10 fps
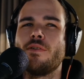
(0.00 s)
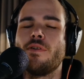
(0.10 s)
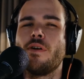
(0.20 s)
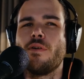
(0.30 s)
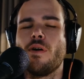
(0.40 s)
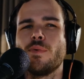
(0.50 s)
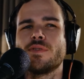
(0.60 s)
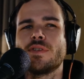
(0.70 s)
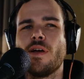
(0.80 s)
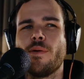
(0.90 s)
I don't know,
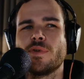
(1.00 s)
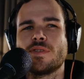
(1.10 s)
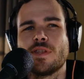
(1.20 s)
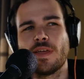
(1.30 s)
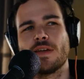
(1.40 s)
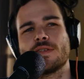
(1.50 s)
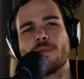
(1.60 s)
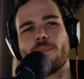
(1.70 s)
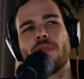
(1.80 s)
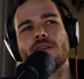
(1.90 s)
almost the like
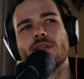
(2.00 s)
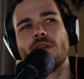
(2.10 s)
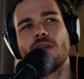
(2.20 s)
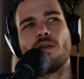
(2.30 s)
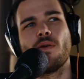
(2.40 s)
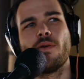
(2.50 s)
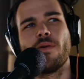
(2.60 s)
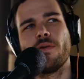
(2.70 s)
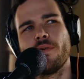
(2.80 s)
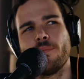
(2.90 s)
simplicity,
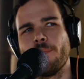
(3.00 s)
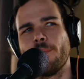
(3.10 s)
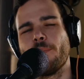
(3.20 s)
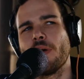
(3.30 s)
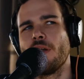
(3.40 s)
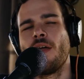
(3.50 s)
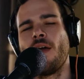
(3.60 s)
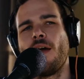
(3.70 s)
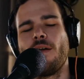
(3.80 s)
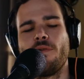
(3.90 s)
but
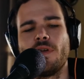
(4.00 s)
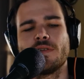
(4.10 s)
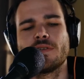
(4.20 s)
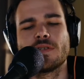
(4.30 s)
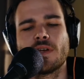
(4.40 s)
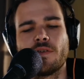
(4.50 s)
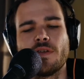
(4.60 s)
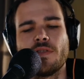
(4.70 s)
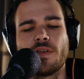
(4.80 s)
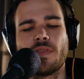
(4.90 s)
I don't
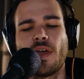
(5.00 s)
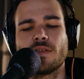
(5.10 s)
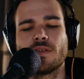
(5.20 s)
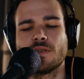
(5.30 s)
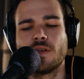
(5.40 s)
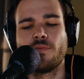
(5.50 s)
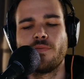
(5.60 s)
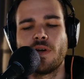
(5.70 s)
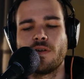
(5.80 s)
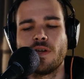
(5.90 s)
necessarily think that's
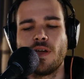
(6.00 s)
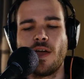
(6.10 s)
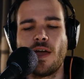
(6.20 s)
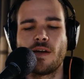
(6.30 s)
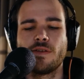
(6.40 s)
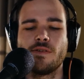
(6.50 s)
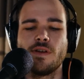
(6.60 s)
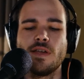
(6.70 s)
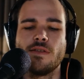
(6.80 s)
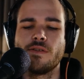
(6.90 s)
very
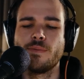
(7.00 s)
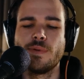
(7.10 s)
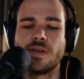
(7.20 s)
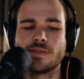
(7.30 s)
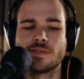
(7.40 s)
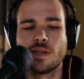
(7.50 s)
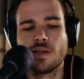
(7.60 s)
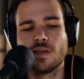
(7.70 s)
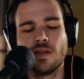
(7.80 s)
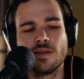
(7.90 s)
accurate either, because
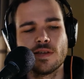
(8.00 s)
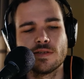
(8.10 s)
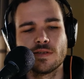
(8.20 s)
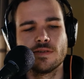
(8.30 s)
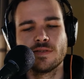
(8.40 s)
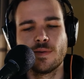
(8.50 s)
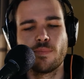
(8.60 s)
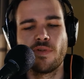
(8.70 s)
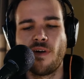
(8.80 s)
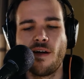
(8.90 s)
like it doesn't
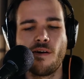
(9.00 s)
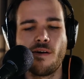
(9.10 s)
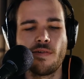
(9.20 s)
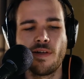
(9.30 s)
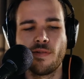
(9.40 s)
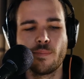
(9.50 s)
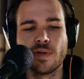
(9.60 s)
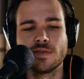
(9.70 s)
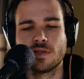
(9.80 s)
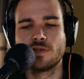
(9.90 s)
simplify all
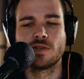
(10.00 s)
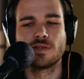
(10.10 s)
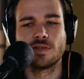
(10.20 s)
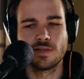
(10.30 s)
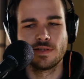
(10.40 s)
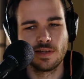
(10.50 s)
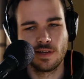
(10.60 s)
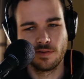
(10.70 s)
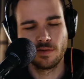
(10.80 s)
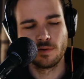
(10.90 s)
elements. It's
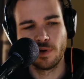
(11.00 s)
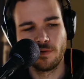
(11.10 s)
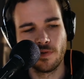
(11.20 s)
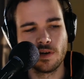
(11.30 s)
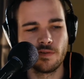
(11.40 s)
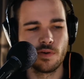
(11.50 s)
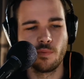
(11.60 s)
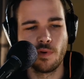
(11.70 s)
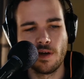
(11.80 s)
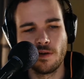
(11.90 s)
like a little bit of a
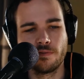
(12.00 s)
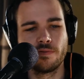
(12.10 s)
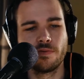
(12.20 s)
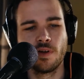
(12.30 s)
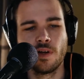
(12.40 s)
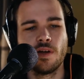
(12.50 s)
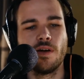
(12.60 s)
different way of